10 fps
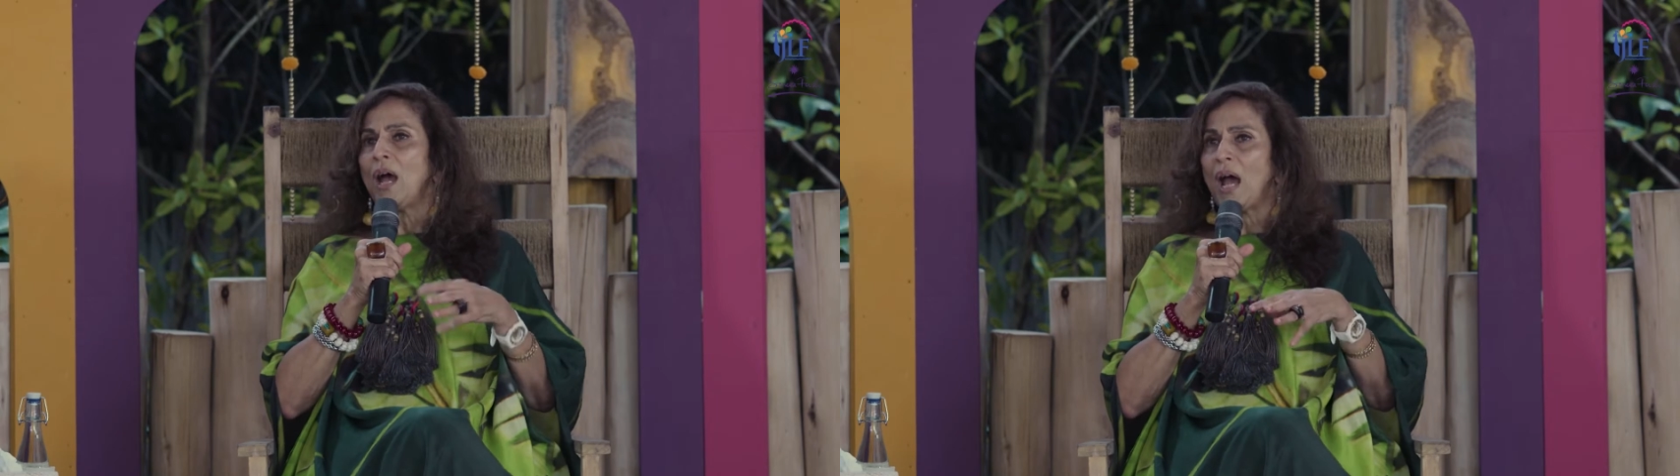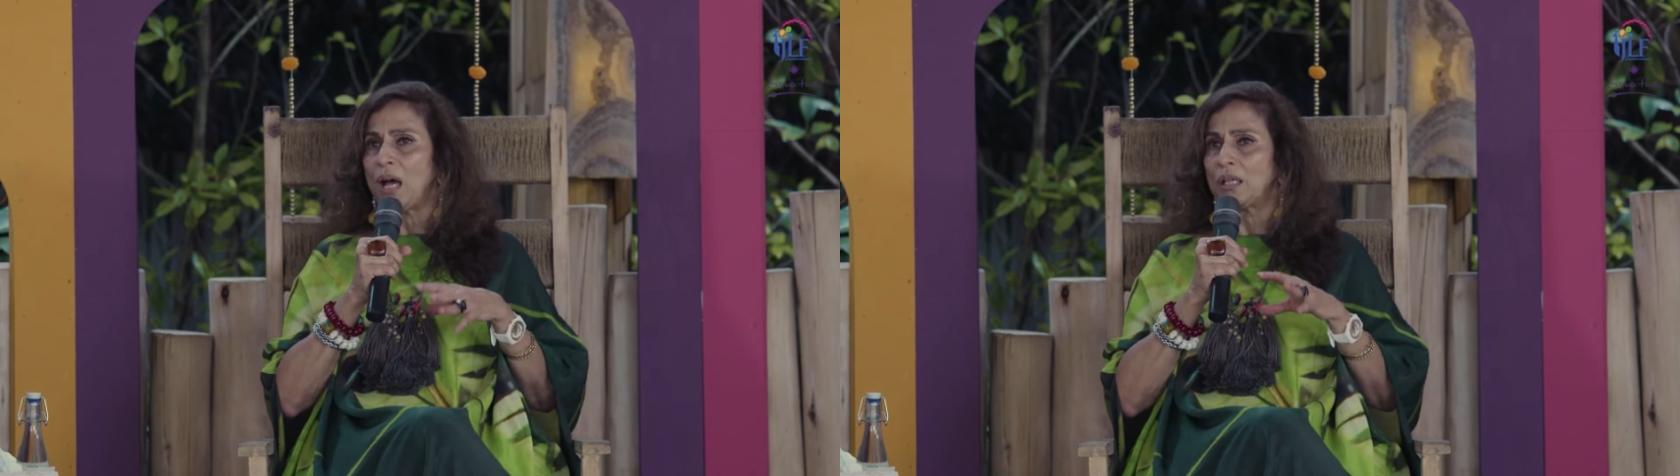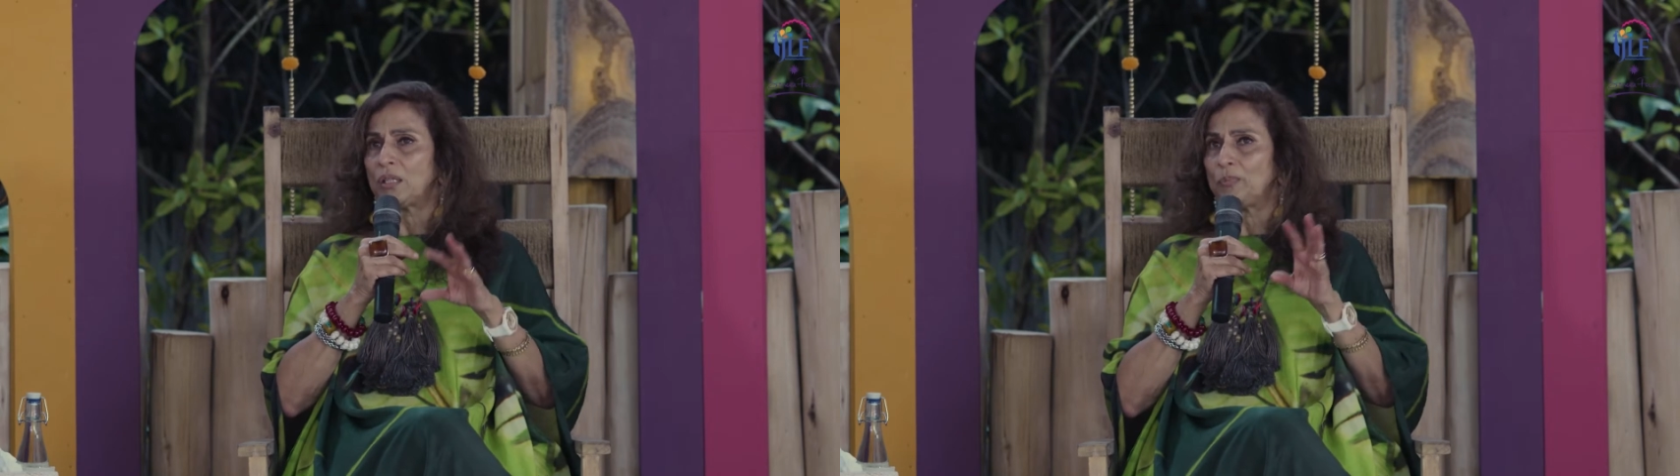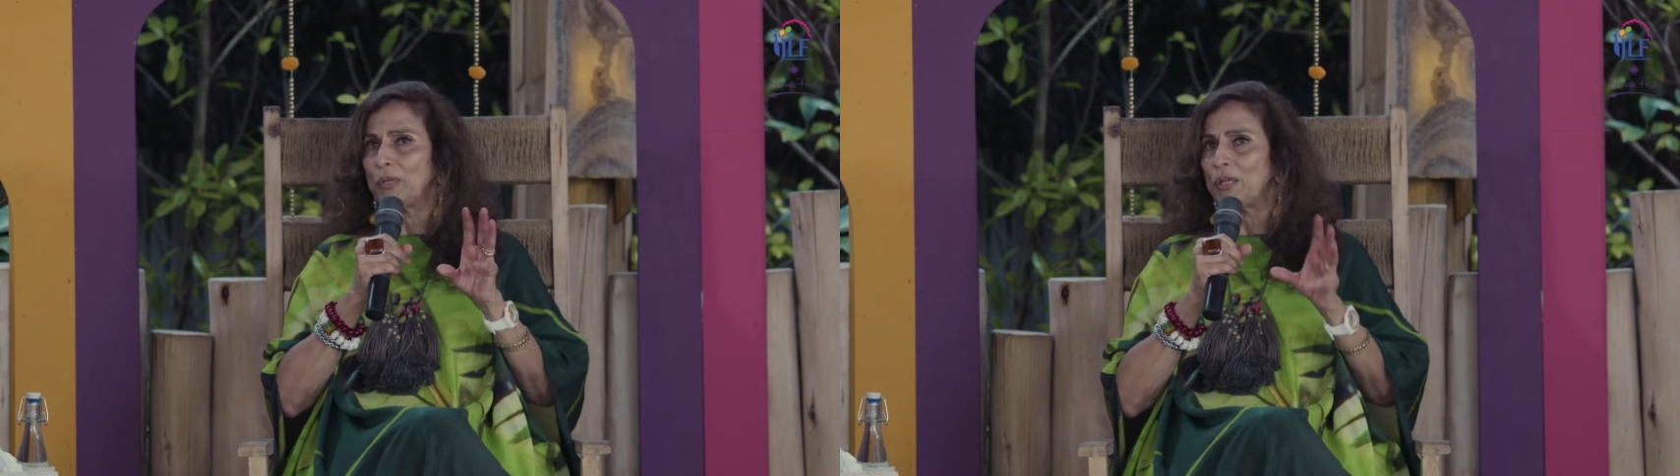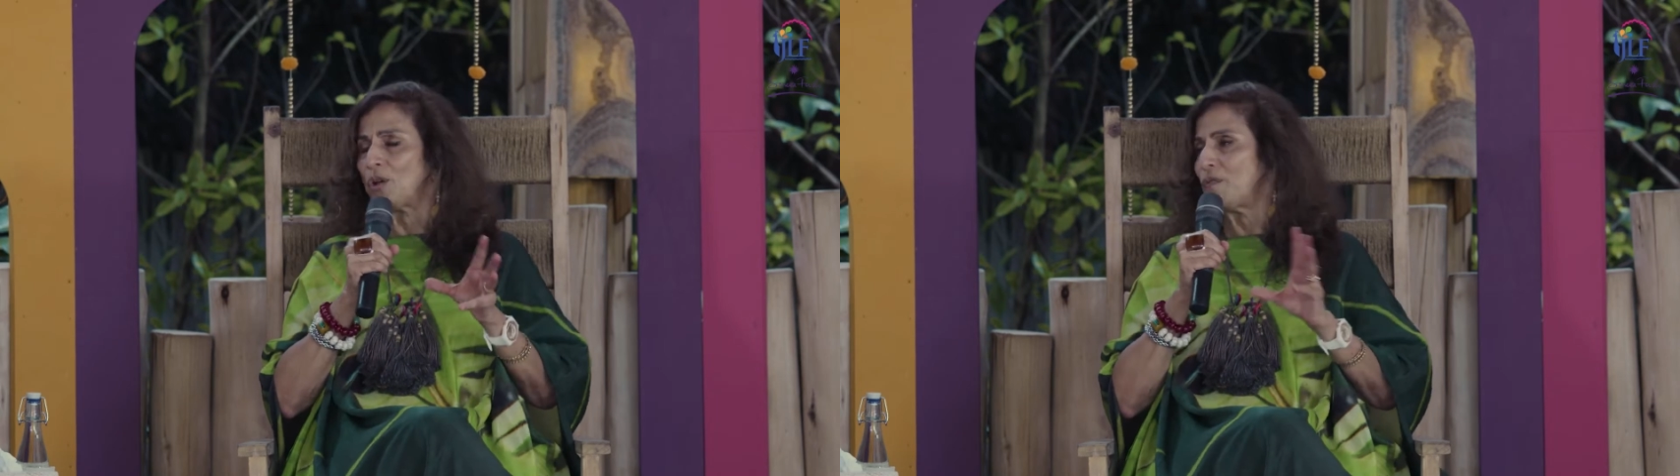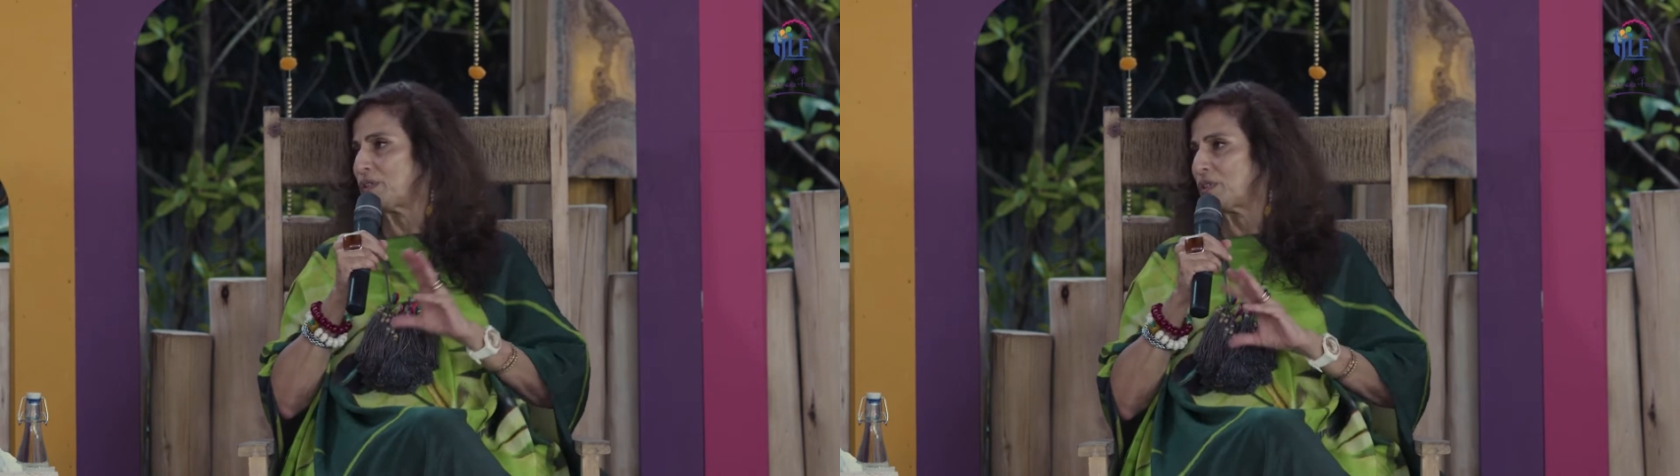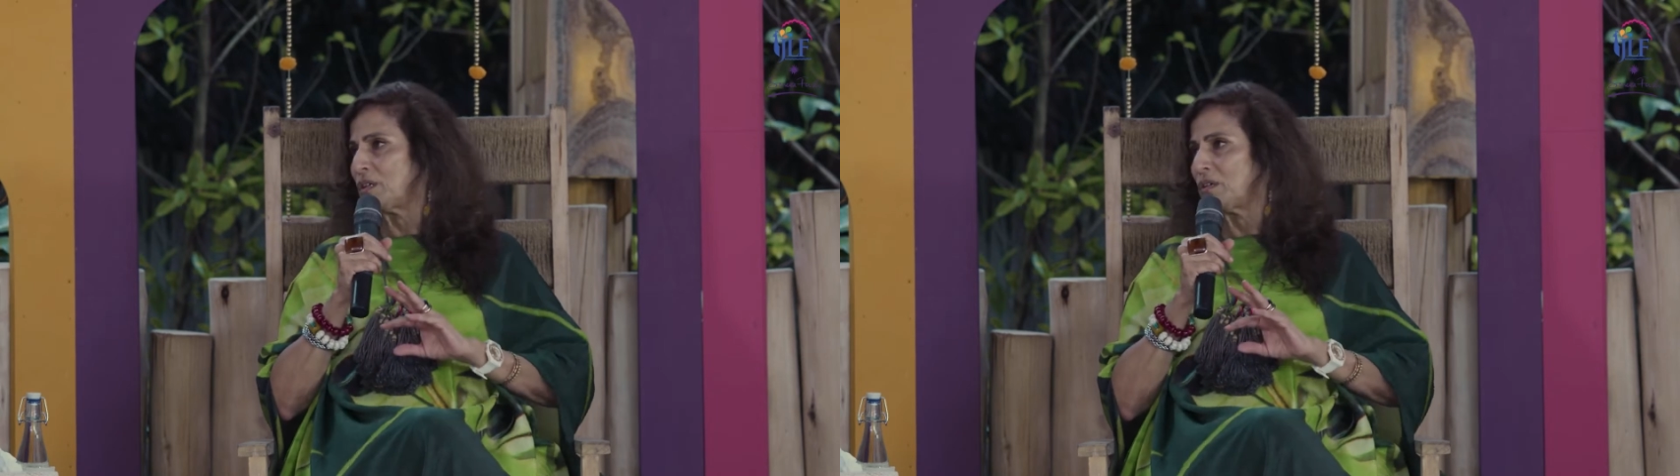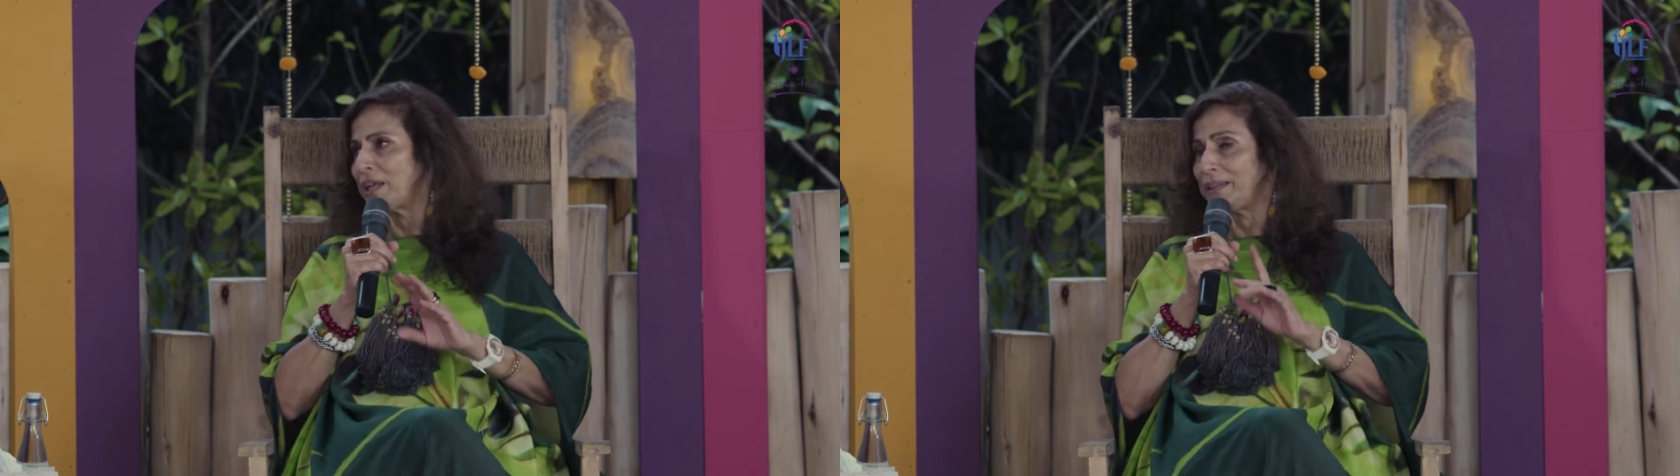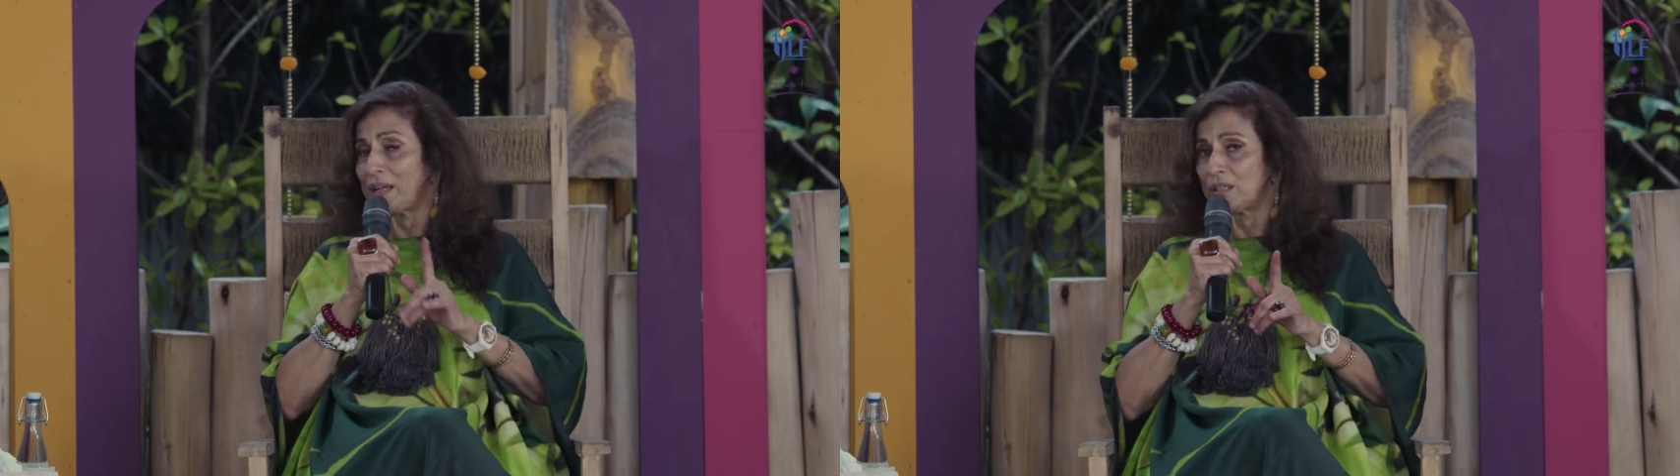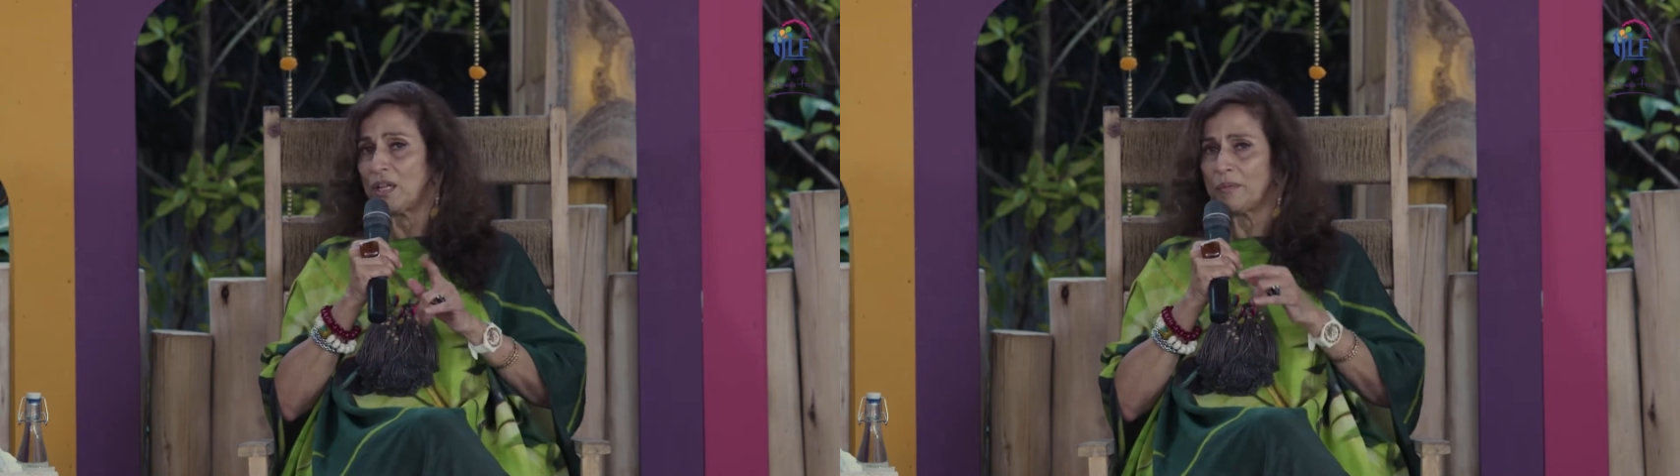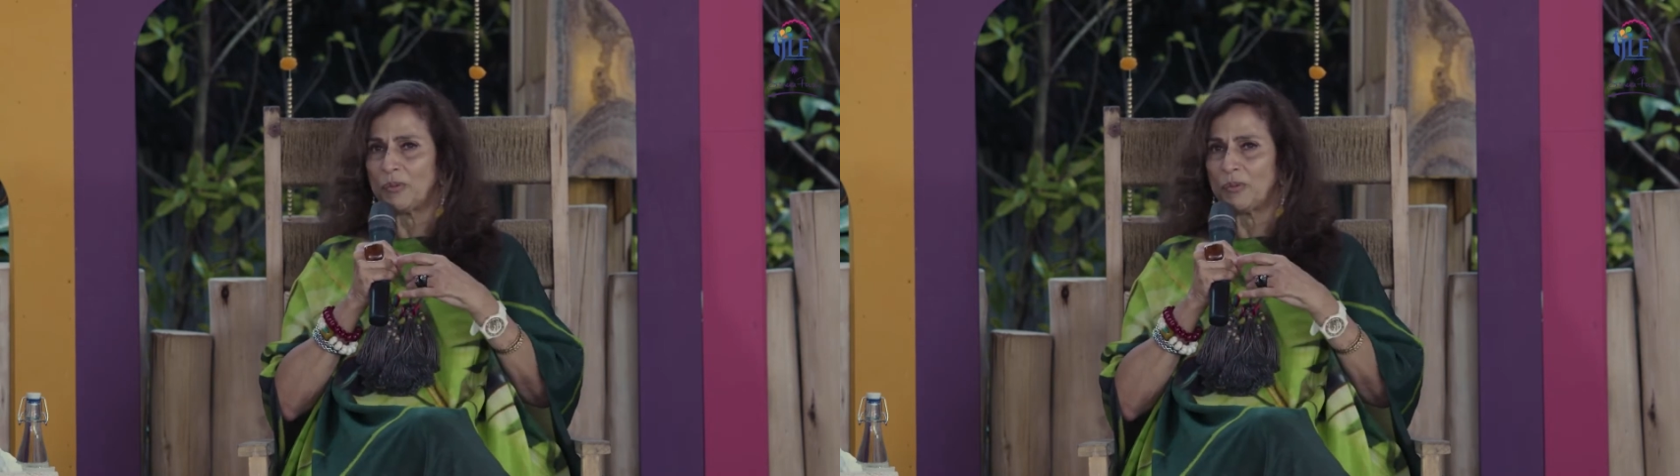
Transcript: as a police officer at that time.